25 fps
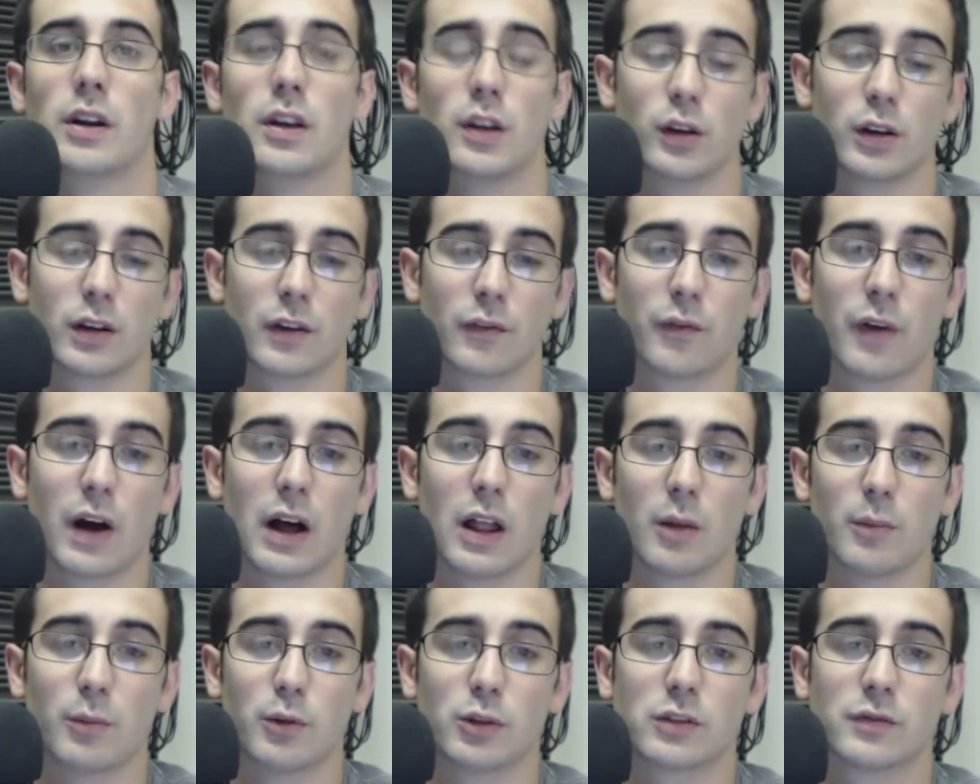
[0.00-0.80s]
You can
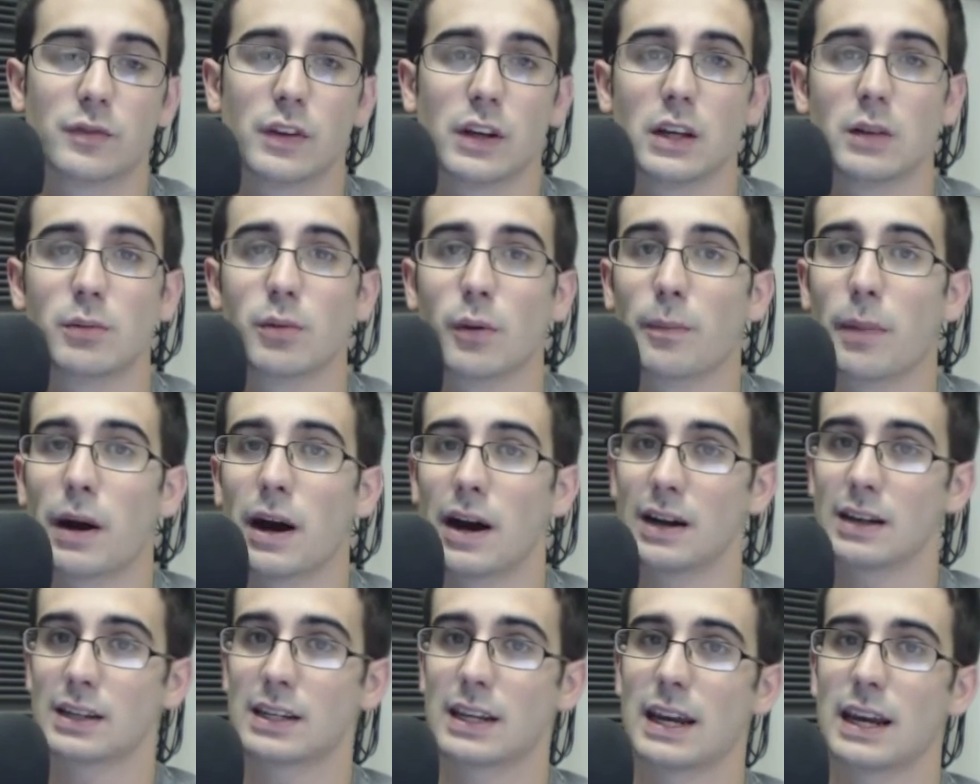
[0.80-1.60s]
follow Most Valuable
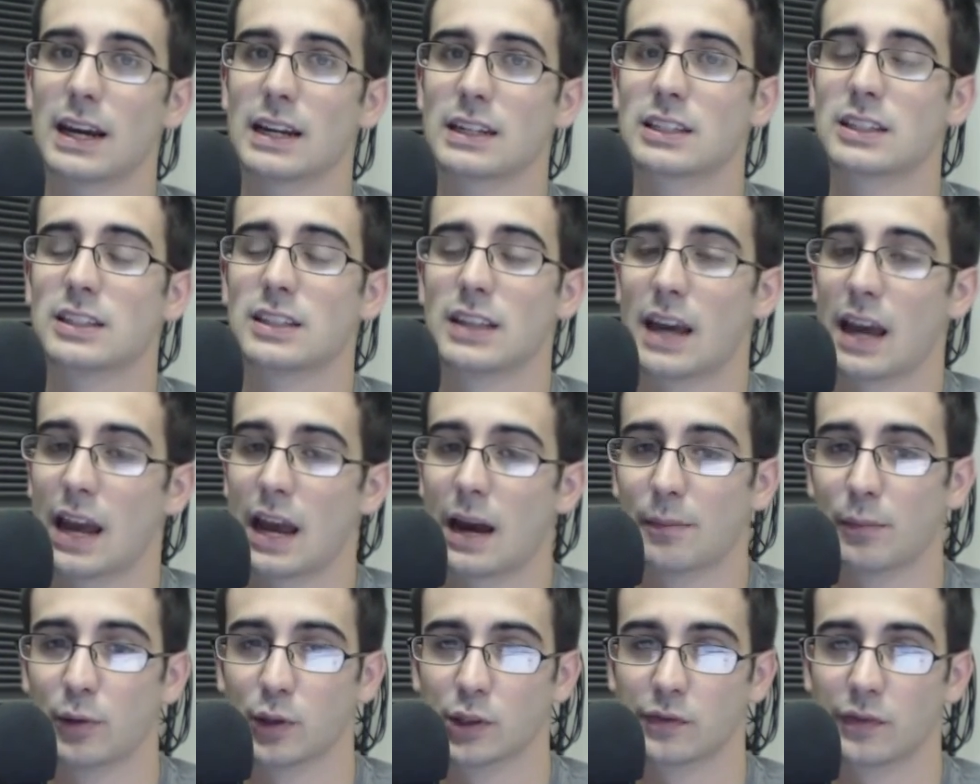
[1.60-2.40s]
Podcasts
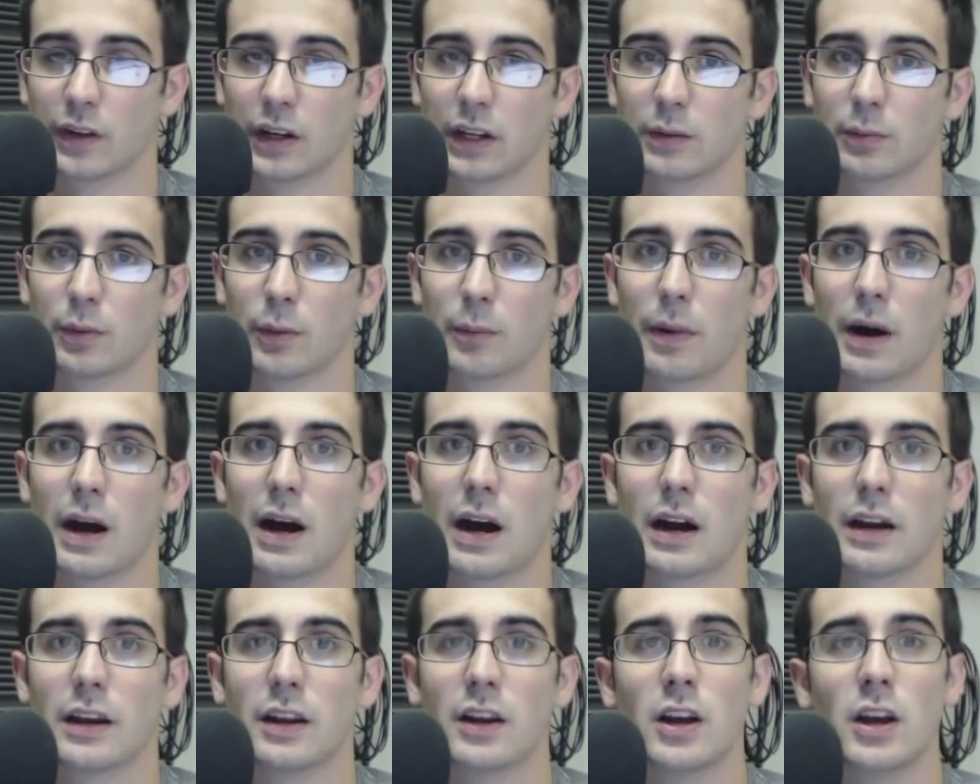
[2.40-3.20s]
at Most Valuable
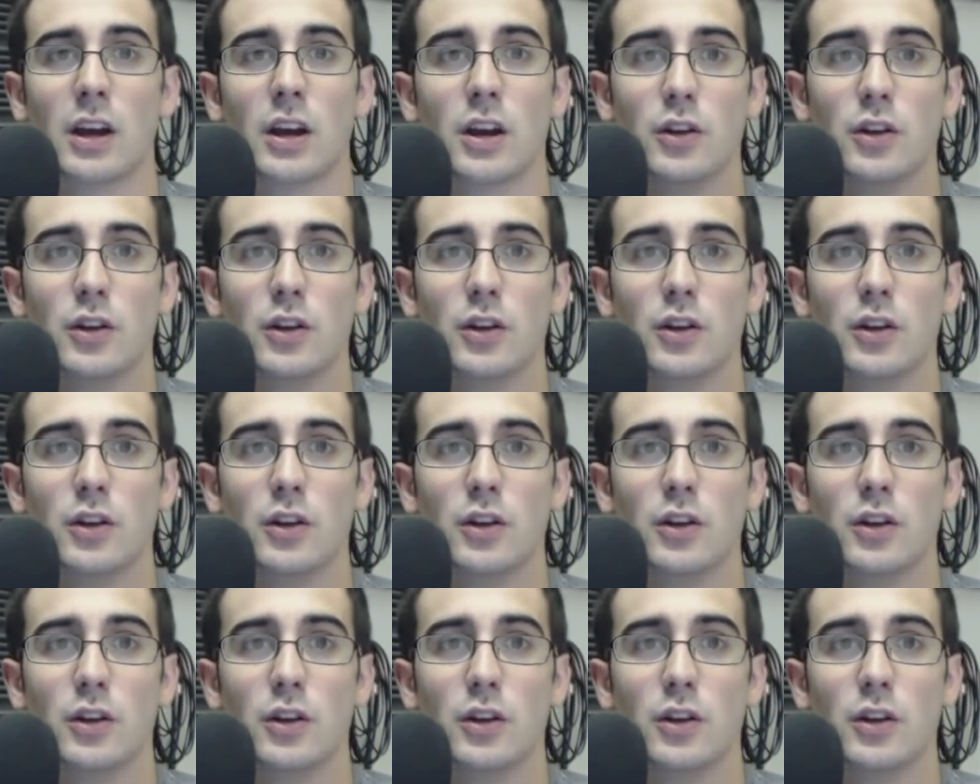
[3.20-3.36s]
Pod.